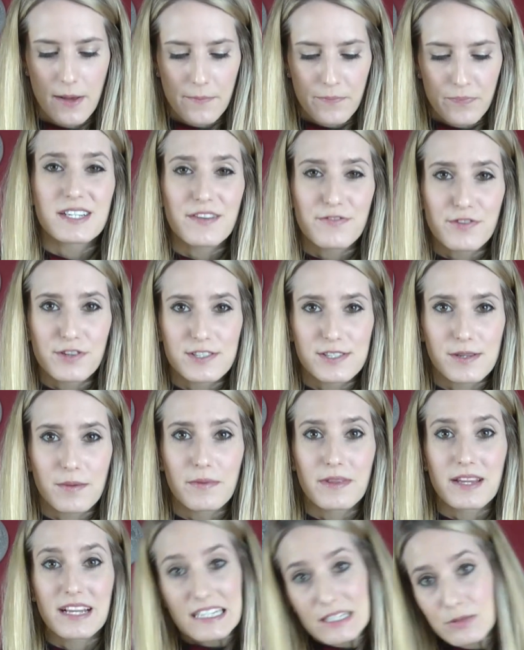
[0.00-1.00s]
So if you're
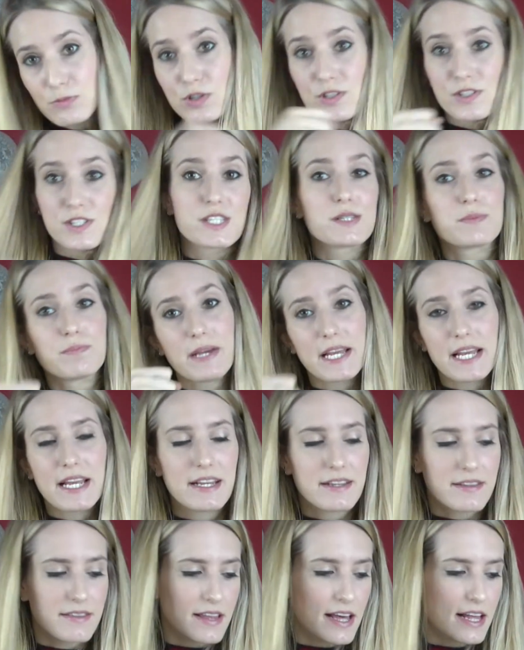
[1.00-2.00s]
someone that wants
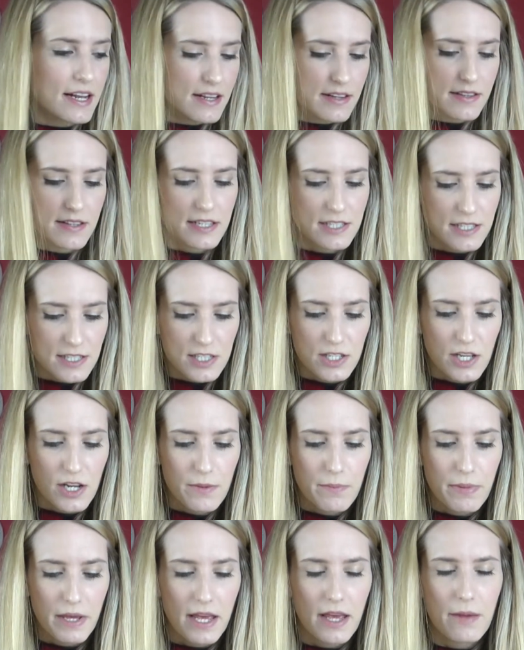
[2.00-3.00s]
speed, then this is going
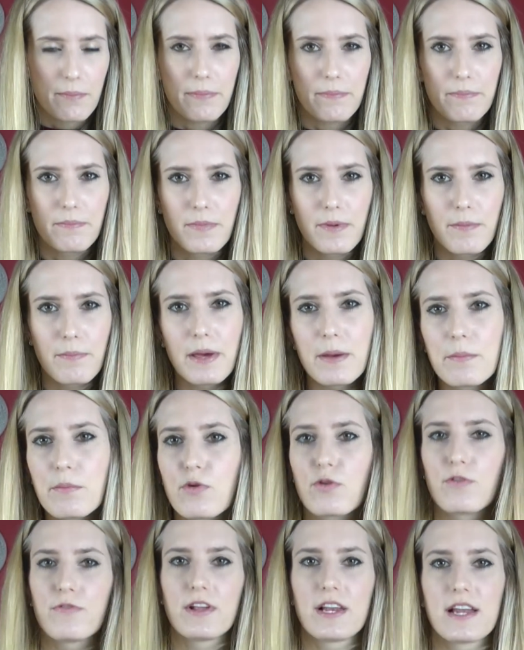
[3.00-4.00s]
to be a bit
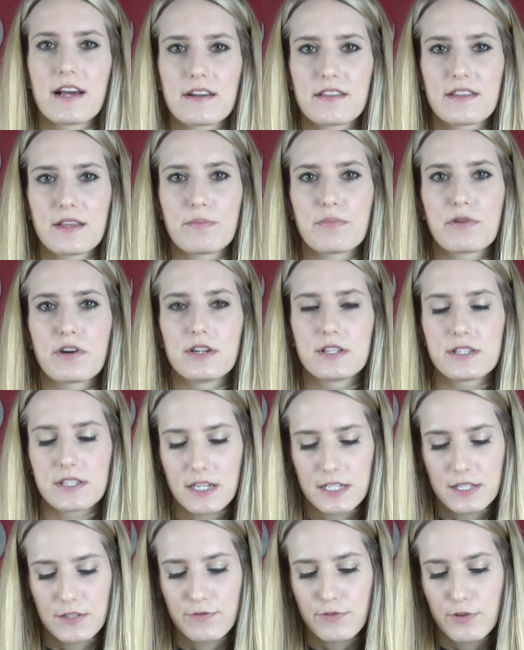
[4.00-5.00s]
more of a lengthy
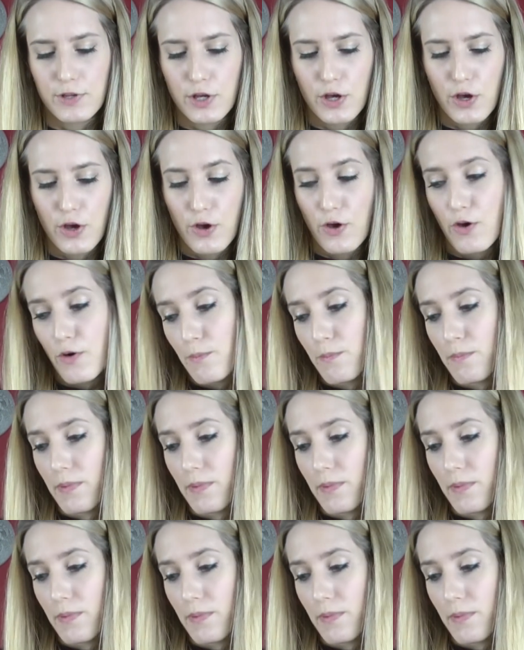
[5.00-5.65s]
process for you,